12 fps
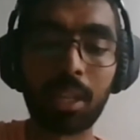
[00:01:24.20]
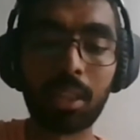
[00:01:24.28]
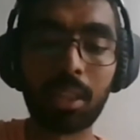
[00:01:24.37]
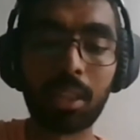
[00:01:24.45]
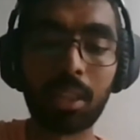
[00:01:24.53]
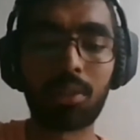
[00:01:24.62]

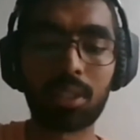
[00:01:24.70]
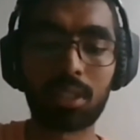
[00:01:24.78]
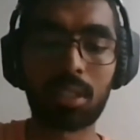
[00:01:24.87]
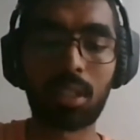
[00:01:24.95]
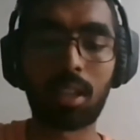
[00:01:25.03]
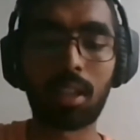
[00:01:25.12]
in the
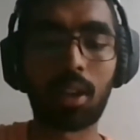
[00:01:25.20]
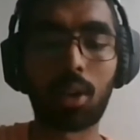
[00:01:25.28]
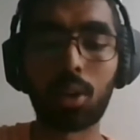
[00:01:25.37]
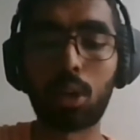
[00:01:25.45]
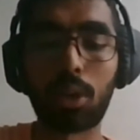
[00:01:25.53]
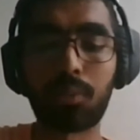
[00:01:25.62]
university.
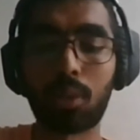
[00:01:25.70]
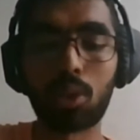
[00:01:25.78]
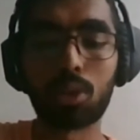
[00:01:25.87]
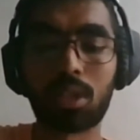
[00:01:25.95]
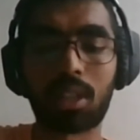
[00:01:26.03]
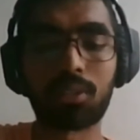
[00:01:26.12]
All you have to
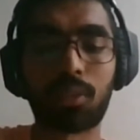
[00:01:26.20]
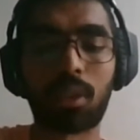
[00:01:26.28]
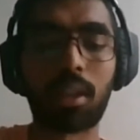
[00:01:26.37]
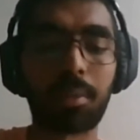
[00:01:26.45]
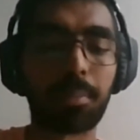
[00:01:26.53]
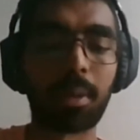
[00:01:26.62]
do is ask for
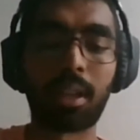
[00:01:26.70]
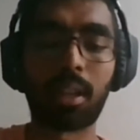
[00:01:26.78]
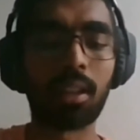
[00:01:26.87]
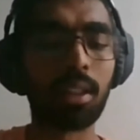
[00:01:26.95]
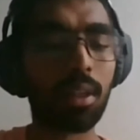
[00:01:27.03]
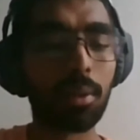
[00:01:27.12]
help. Like,
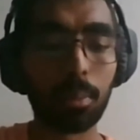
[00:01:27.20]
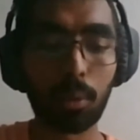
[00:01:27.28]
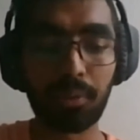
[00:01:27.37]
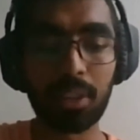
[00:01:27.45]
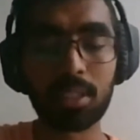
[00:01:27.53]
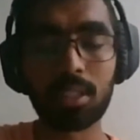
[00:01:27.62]

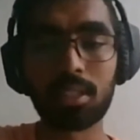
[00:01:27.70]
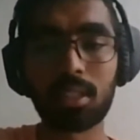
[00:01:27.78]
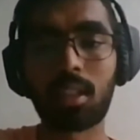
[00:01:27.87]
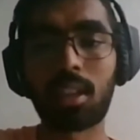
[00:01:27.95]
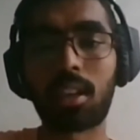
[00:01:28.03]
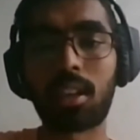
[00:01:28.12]
professors
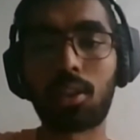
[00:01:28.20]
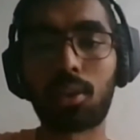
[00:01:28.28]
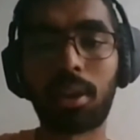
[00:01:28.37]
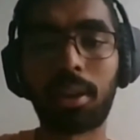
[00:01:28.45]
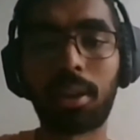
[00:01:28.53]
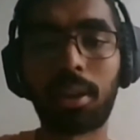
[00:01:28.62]
are ready to
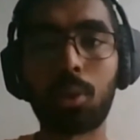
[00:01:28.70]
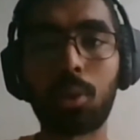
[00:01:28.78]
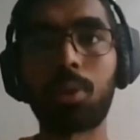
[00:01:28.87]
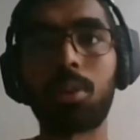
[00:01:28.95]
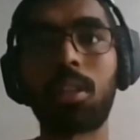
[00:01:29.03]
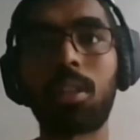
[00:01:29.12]
help
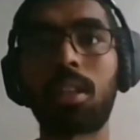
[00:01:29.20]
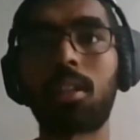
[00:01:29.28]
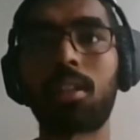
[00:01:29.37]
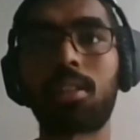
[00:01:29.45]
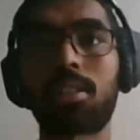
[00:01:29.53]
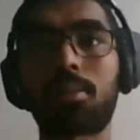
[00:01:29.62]
you.
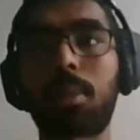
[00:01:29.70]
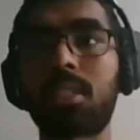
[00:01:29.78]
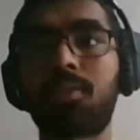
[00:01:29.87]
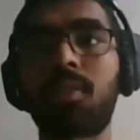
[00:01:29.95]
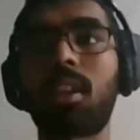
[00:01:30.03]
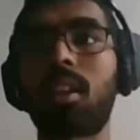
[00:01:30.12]
There are
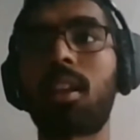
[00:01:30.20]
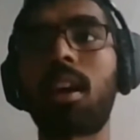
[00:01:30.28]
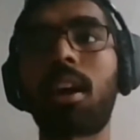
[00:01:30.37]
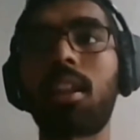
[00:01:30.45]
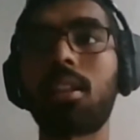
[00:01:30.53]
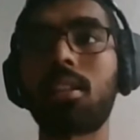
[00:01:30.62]
specific
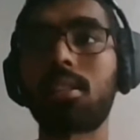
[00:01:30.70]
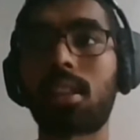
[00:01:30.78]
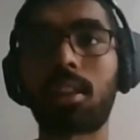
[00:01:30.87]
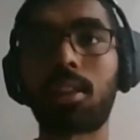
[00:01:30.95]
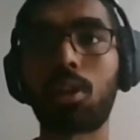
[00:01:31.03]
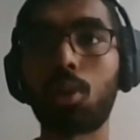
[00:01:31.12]
guidance
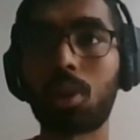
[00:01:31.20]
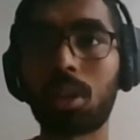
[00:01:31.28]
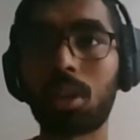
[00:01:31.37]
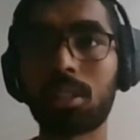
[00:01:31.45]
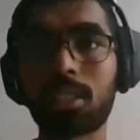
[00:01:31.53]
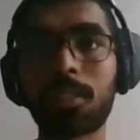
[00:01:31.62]
like
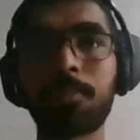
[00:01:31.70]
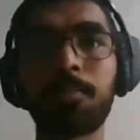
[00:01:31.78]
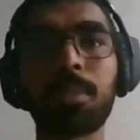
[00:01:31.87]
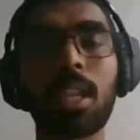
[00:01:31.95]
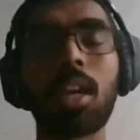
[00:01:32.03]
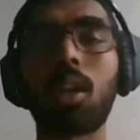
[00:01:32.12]
tutors,
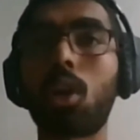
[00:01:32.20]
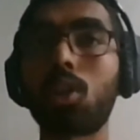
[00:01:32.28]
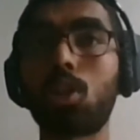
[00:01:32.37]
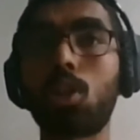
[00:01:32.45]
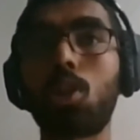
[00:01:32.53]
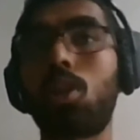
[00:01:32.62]
and
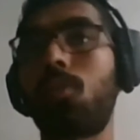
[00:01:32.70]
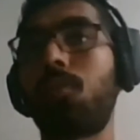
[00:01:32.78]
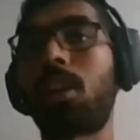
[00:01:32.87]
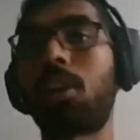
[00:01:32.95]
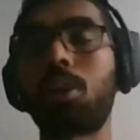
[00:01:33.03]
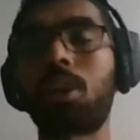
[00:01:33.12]
also your
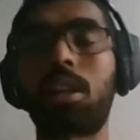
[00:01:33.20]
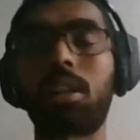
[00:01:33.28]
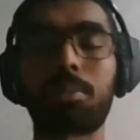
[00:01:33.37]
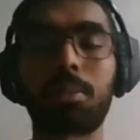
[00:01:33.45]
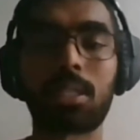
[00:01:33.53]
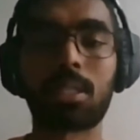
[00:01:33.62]
fellow
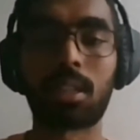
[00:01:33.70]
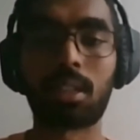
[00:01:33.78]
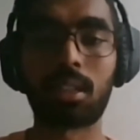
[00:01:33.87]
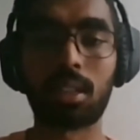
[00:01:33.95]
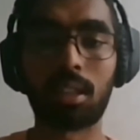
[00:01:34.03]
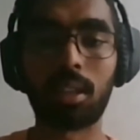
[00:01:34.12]
classmates are
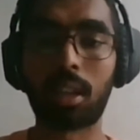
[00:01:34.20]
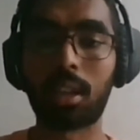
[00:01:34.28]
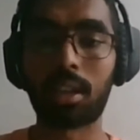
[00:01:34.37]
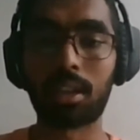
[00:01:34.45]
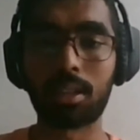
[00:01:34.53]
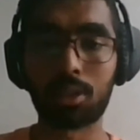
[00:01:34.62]
a
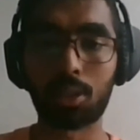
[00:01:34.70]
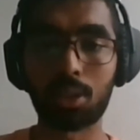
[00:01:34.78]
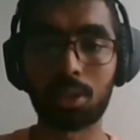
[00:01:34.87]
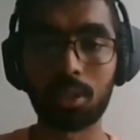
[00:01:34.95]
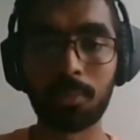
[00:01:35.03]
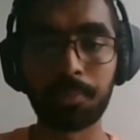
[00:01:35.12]
great
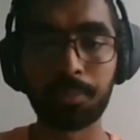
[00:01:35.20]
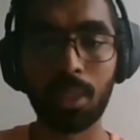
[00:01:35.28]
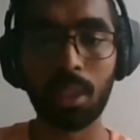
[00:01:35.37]
resource.